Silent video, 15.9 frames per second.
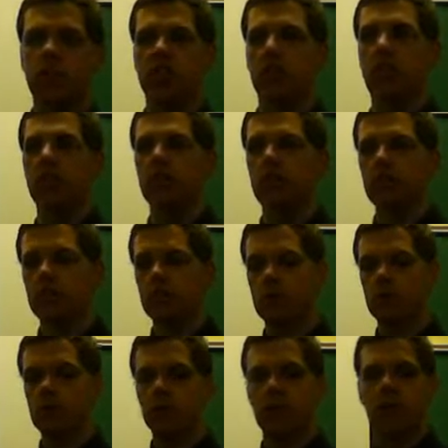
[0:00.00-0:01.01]
young
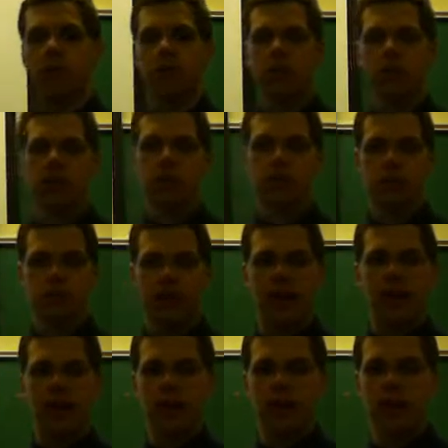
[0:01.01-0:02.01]
early
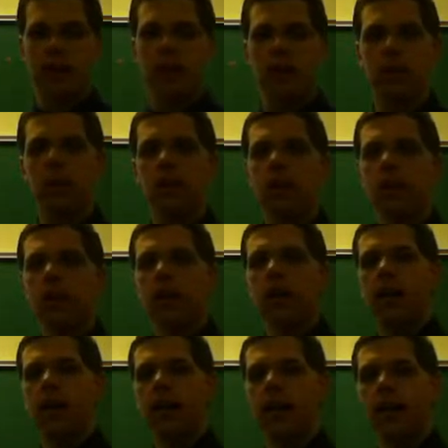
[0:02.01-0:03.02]
childhood,
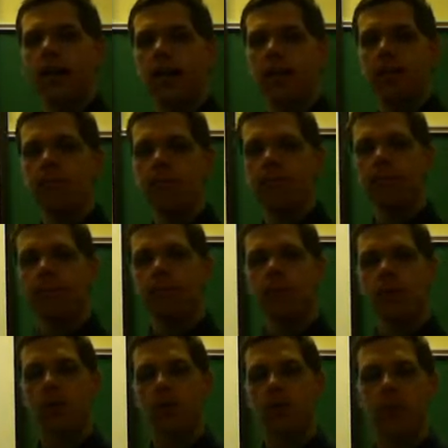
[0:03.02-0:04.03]
um,
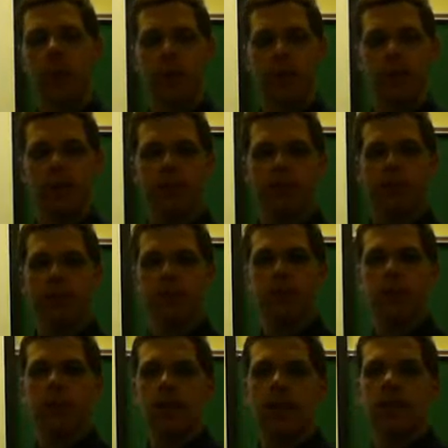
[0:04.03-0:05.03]
or toddler
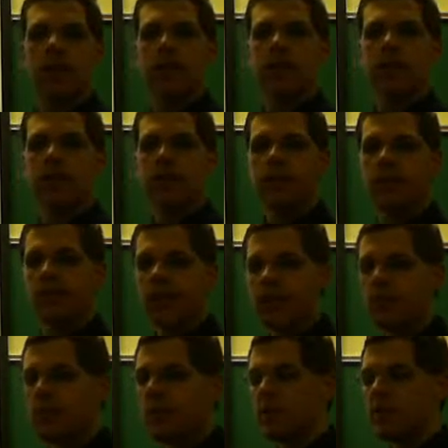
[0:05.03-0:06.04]
age,
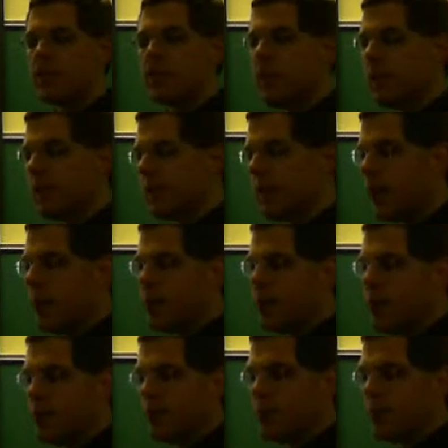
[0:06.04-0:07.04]
that's based upon common